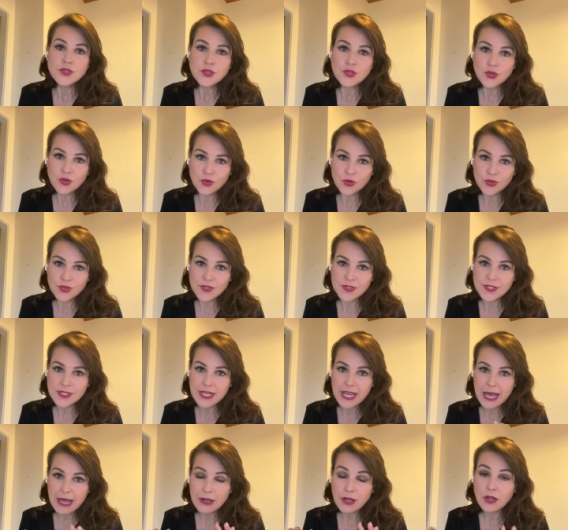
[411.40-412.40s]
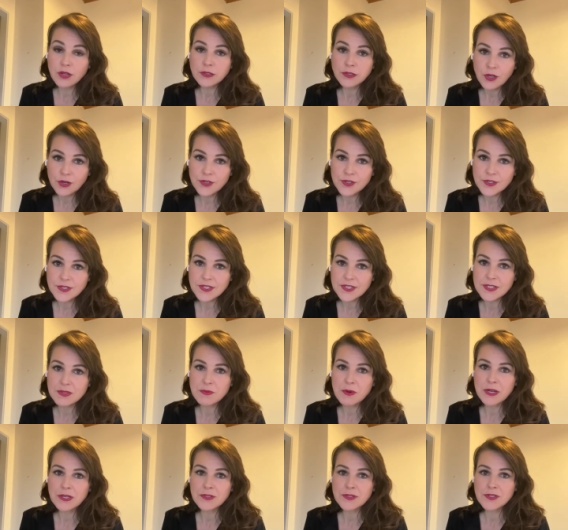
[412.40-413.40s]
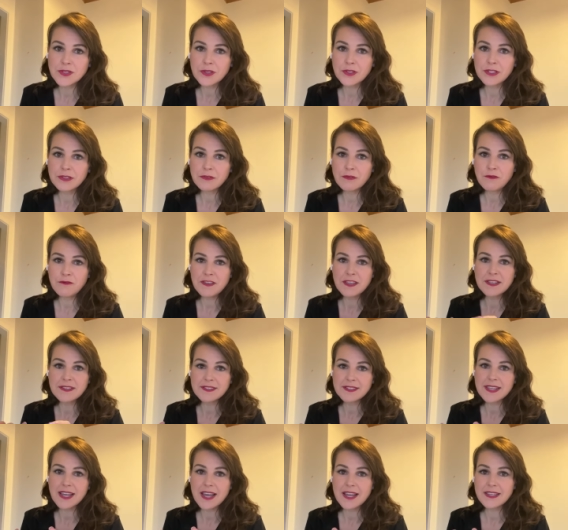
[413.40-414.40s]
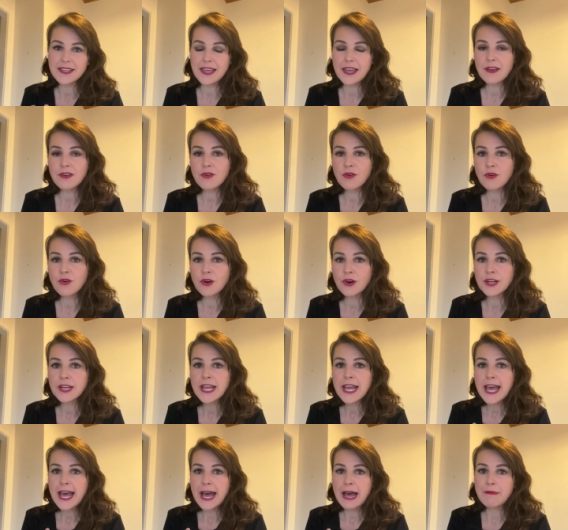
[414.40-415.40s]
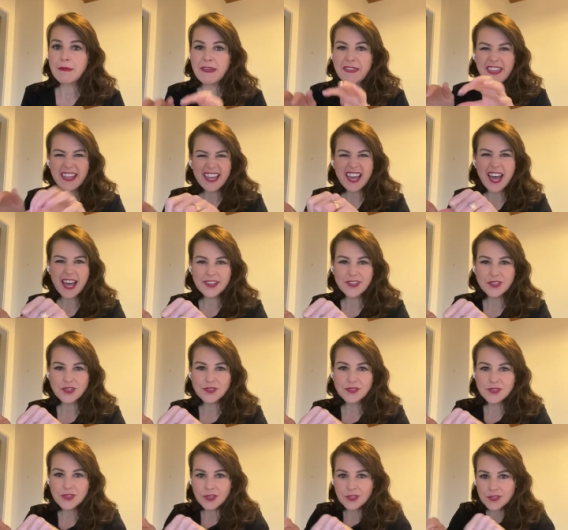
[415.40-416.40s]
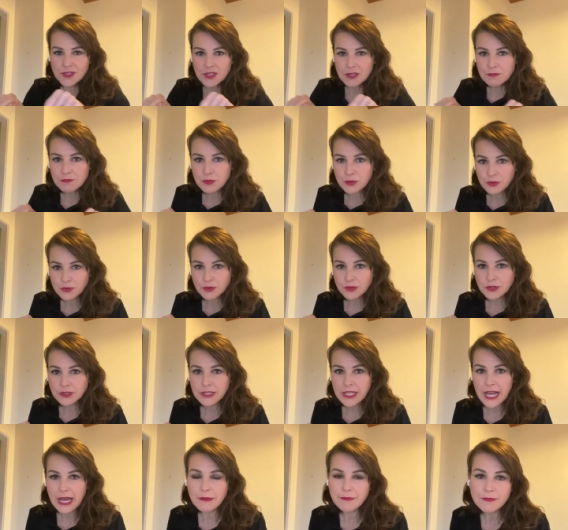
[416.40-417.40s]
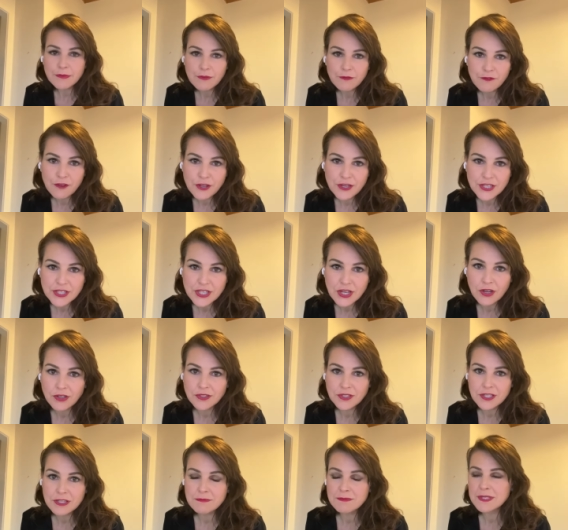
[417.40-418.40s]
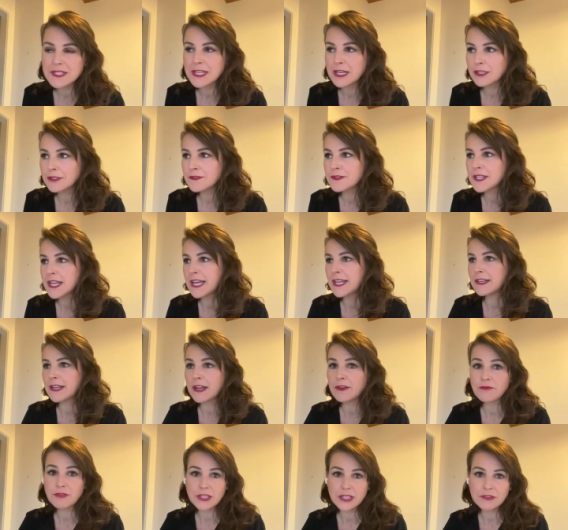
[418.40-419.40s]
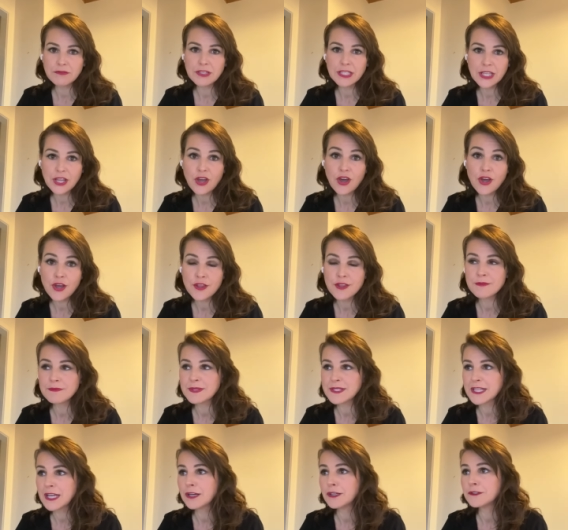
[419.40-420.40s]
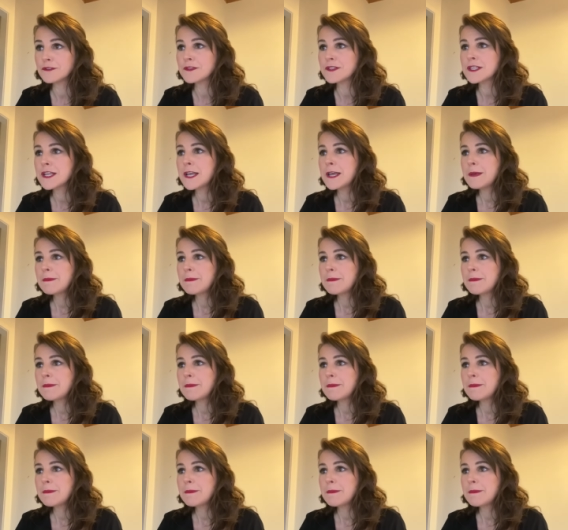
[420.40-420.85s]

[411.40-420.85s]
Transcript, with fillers: doors uh, closed as well so little fingers can't get caught um, and they can't use those to pull um, furniture onto themselves and, and really, really hurt themselves